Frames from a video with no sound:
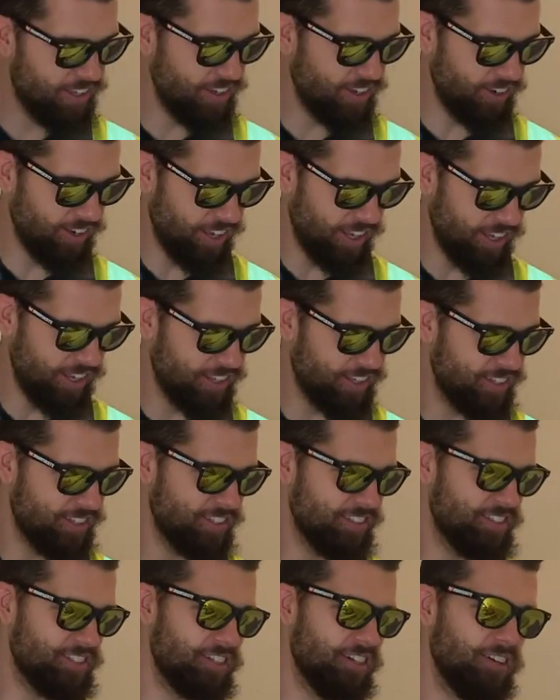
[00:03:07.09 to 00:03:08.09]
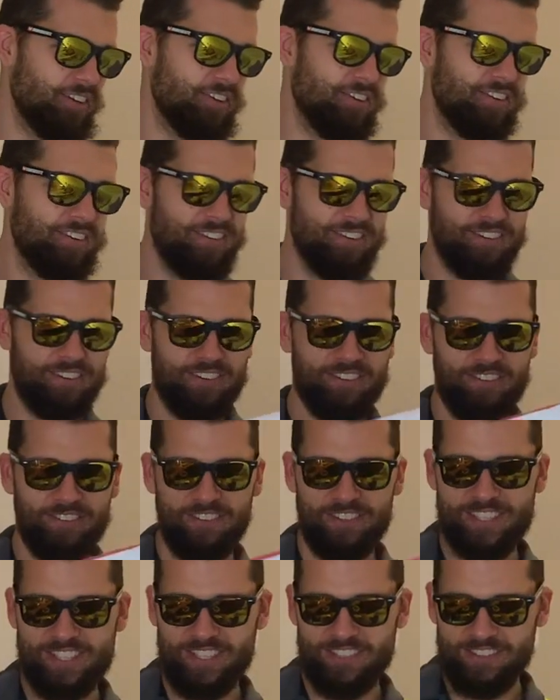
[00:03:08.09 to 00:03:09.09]
Okay, so
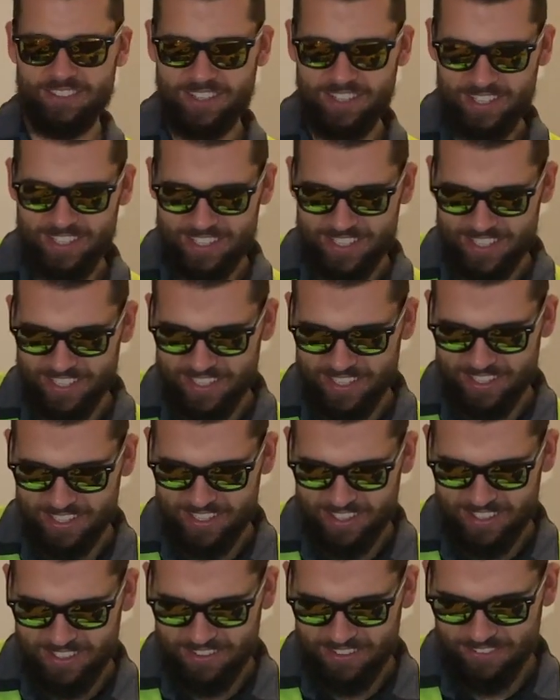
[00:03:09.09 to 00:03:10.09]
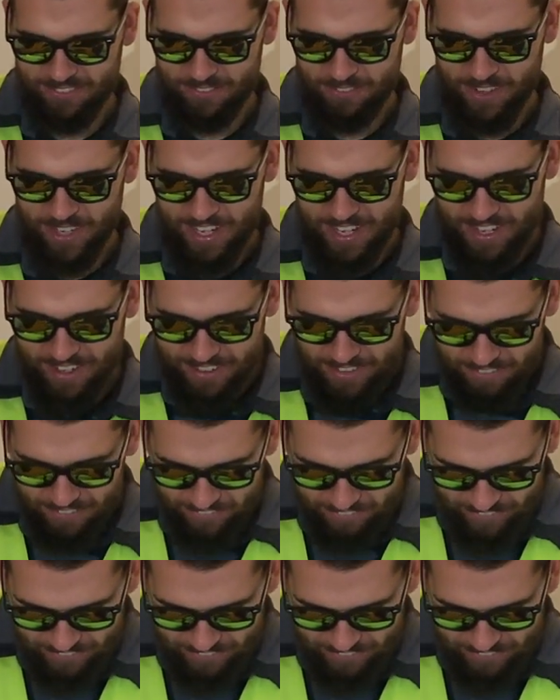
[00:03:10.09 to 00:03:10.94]
what's going on here? Wow.